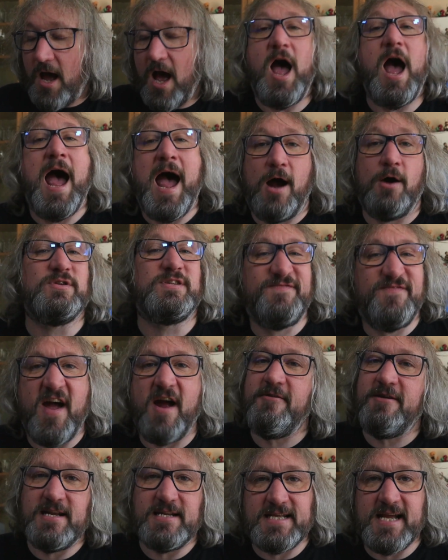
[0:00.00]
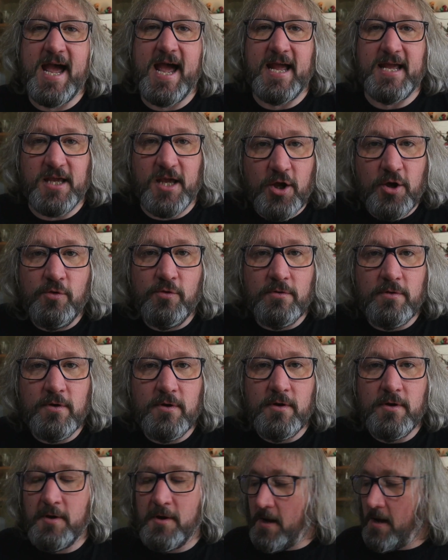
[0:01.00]
How very dare you?
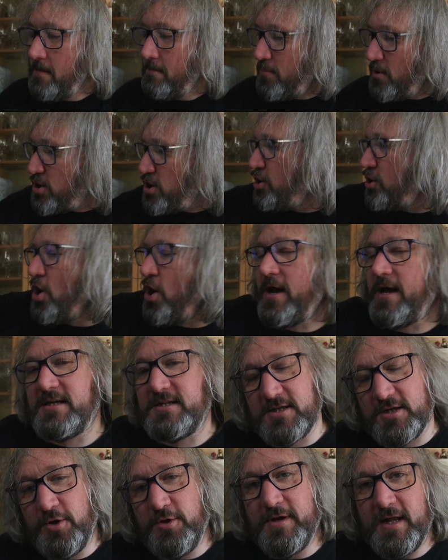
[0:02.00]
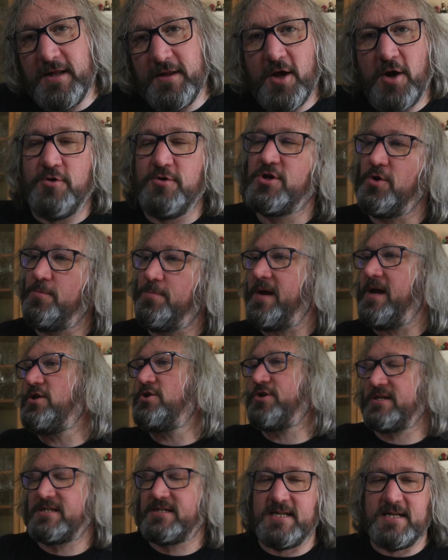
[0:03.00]
But you're not excluding those who'd be
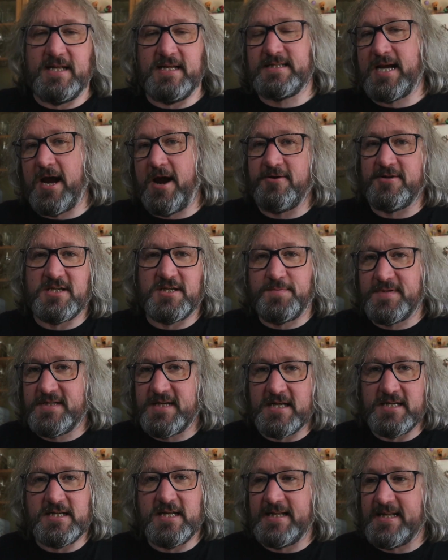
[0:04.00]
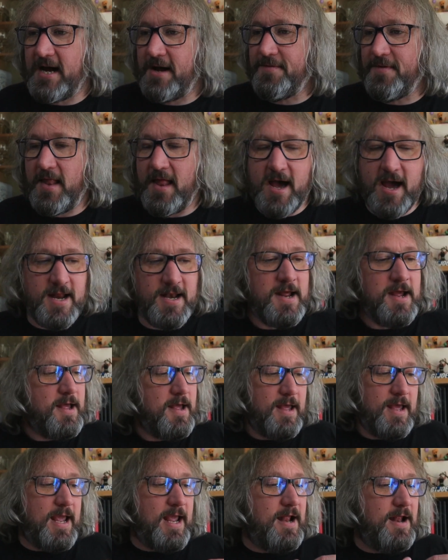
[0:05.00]
interested in these characters potentially down the line
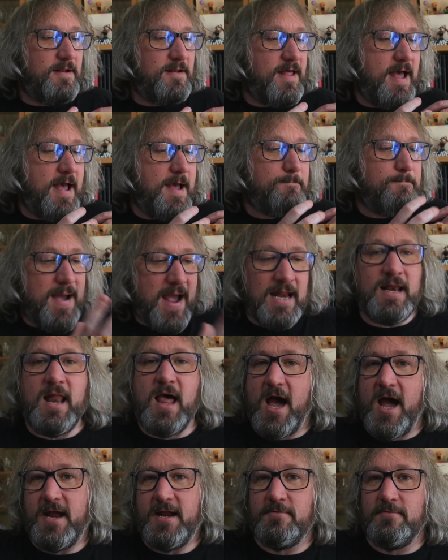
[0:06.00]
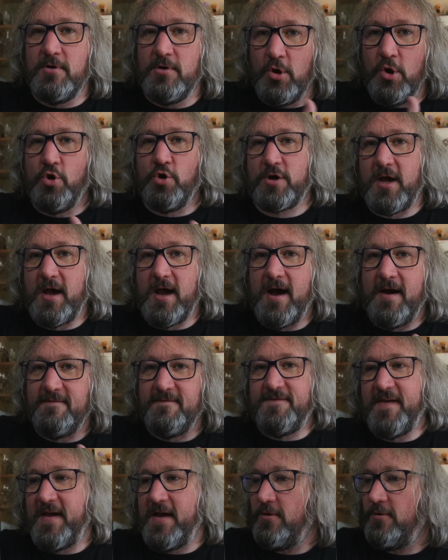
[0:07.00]
in their mainline look and
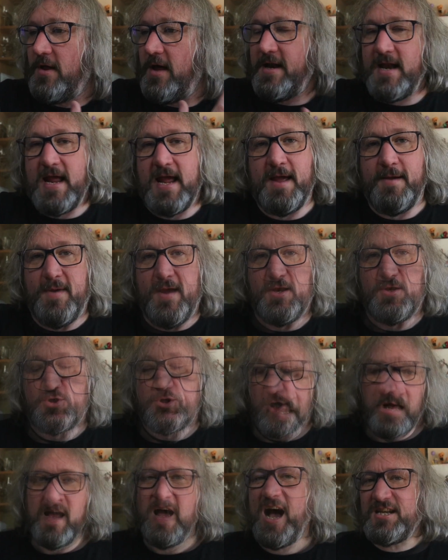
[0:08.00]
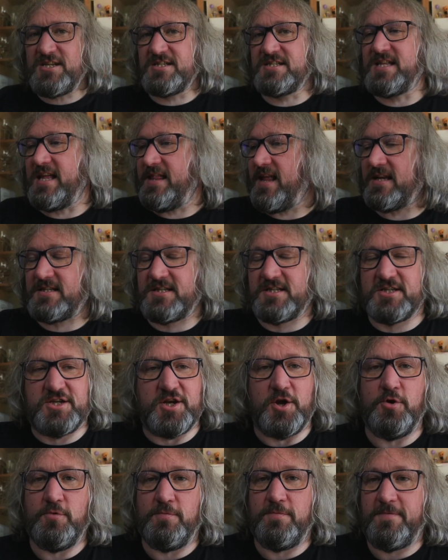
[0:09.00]
feel and image. I just think that's
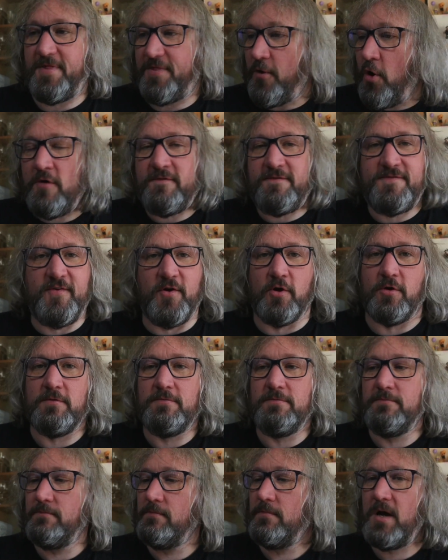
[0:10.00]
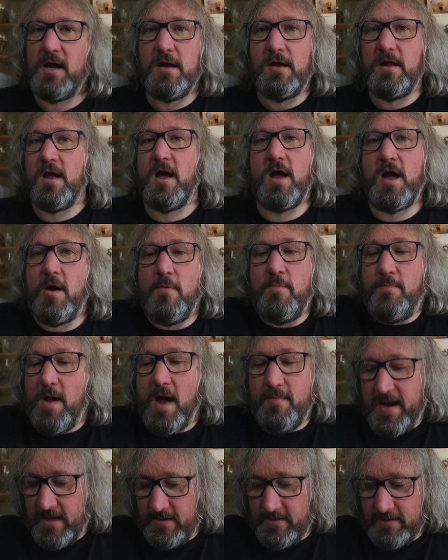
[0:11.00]
too thoughtful.
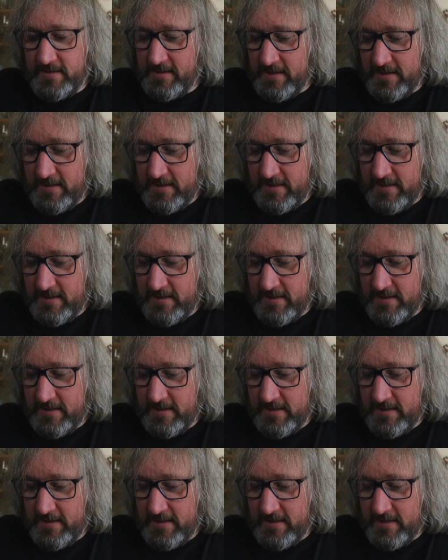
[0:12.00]
I mean,